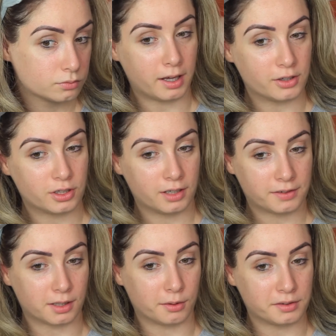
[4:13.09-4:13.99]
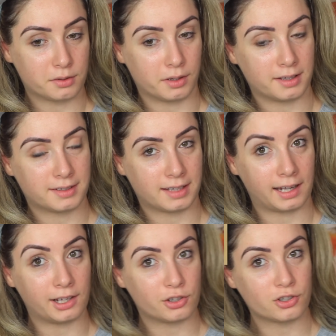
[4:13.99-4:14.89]
Imagine if someone's doing this and
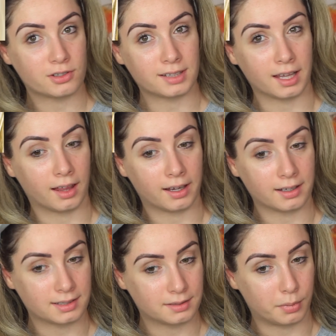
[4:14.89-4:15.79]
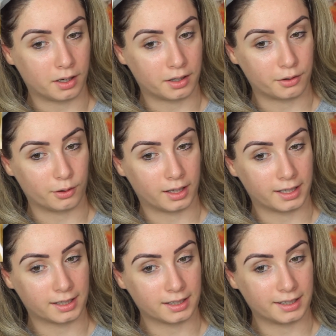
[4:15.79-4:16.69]
they literally just see like a spider or
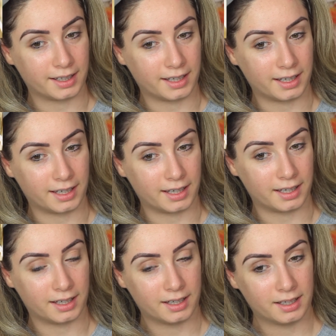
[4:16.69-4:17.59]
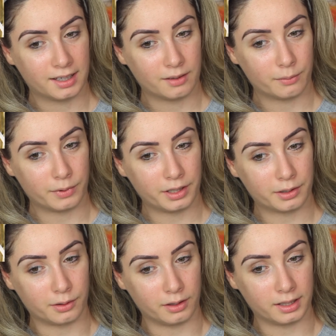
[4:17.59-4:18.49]
like a hair, what do you
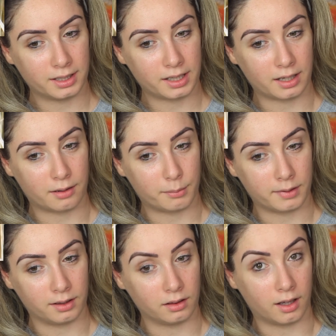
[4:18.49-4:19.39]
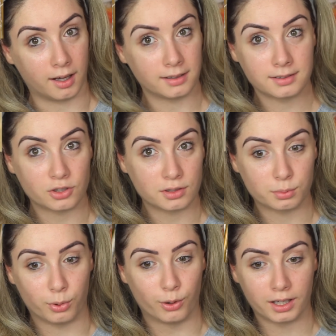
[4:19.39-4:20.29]
call it? Lice
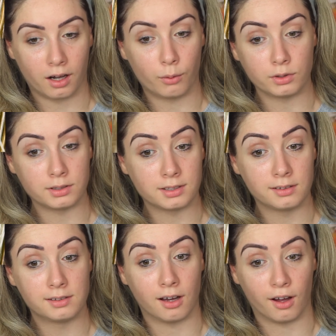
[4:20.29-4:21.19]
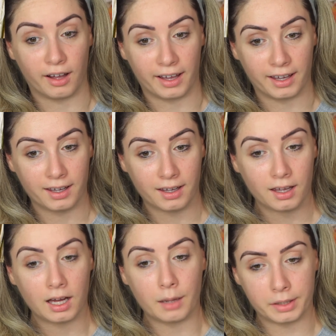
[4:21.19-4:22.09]
just walk. I would die.
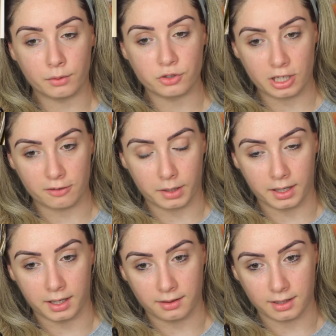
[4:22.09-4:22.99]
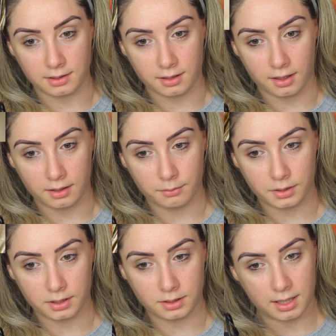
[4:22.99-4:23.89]
I mean, I'll shave my hair and then die,
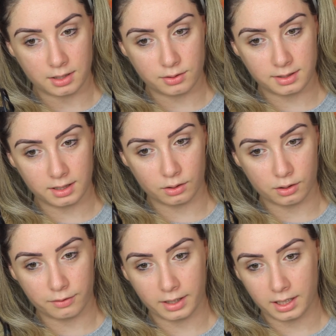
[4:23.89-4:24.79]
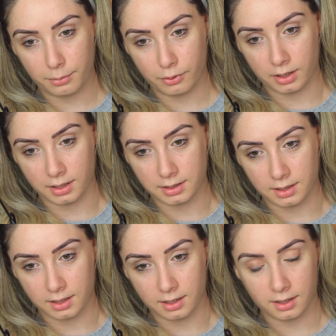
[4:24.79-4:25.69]
but I do see a lot of hair product
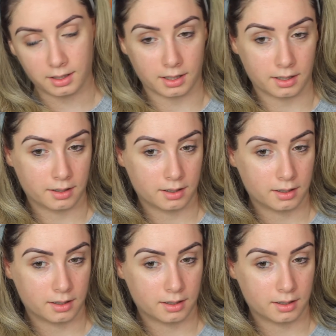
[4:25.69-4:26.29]
in there. Okay.